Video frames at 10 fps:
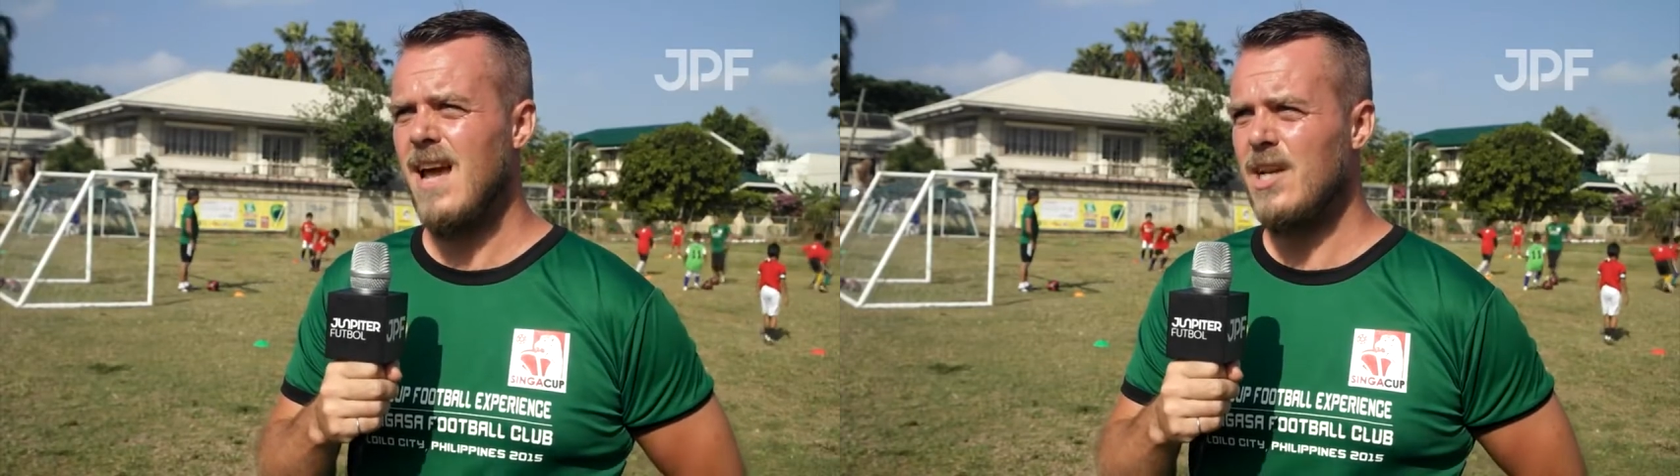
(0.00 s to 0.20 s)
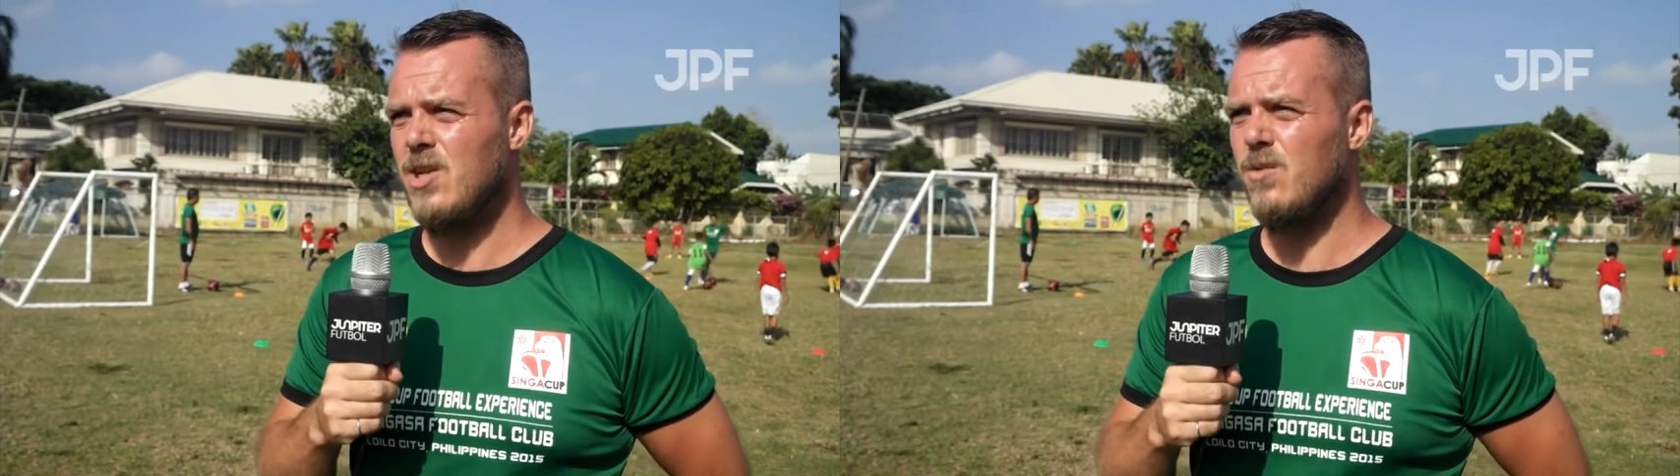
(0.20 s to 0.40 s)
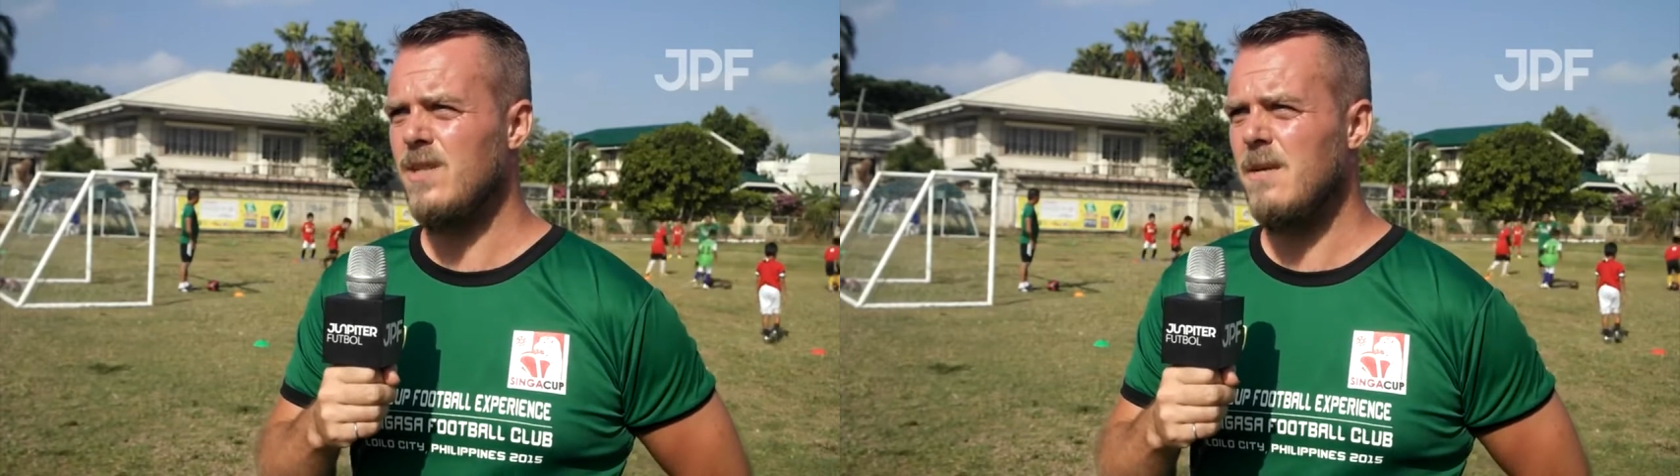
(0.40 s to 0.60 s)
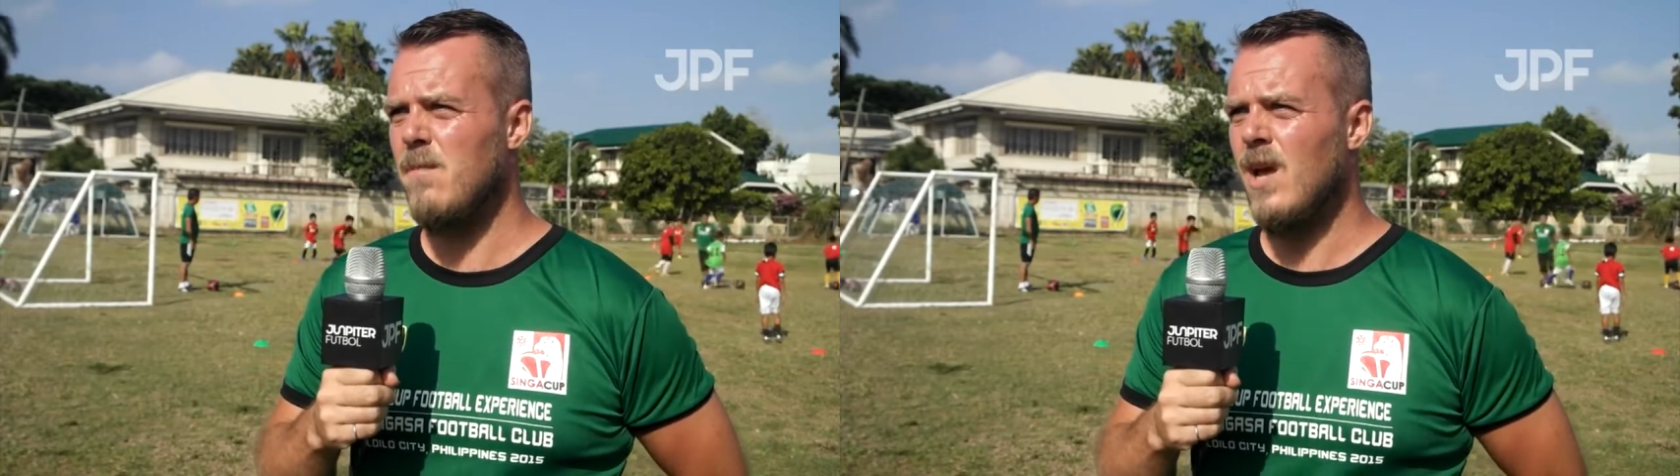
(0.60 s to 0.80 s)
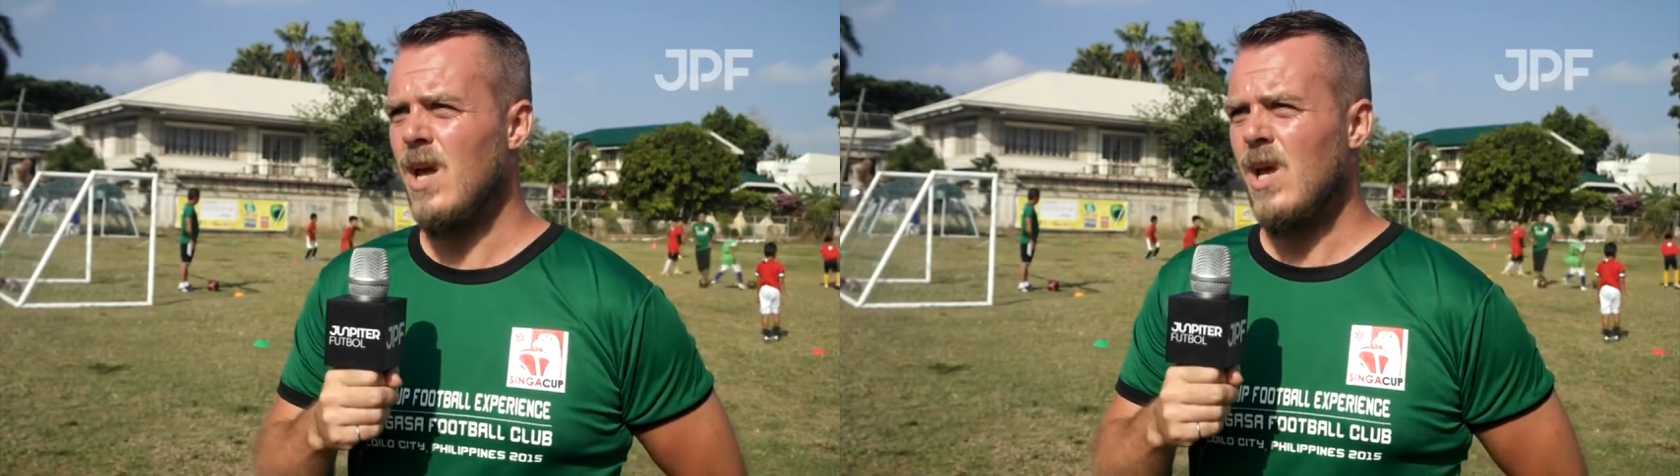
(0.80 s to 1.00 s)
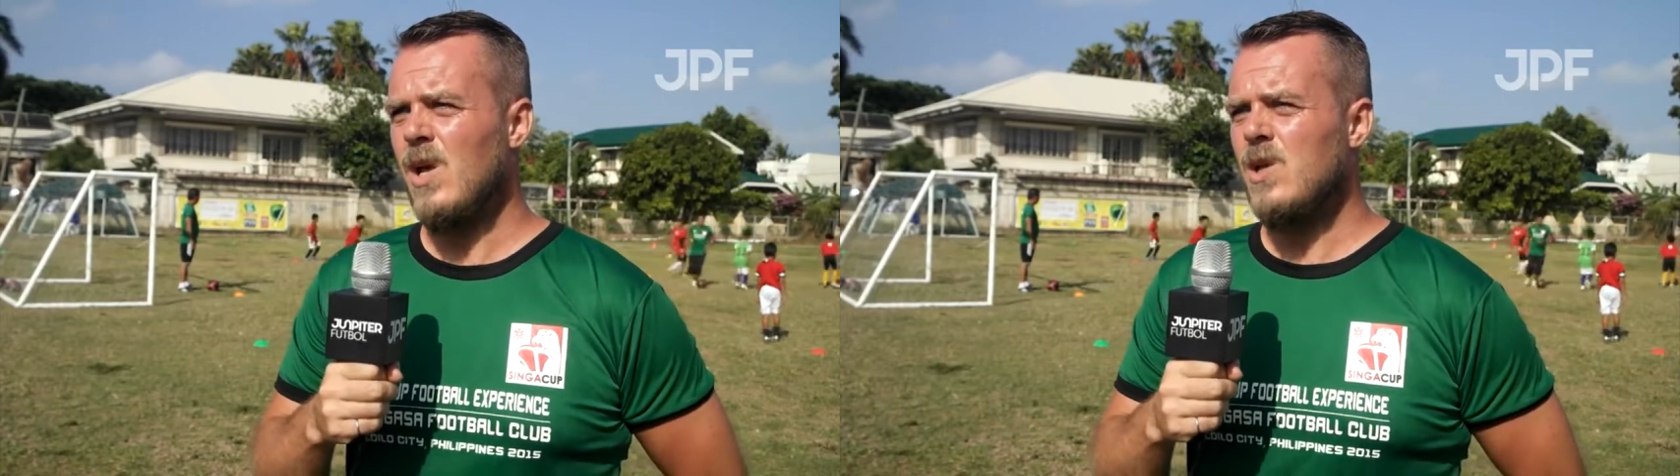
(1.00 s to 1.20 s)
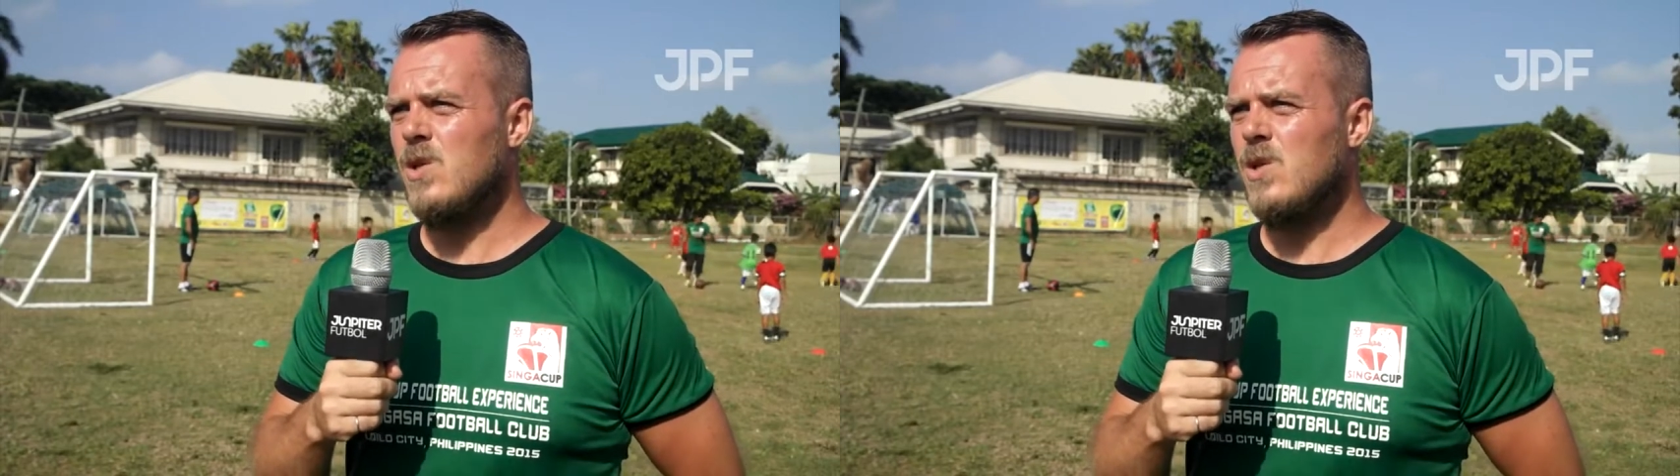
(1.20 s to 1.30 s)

national team.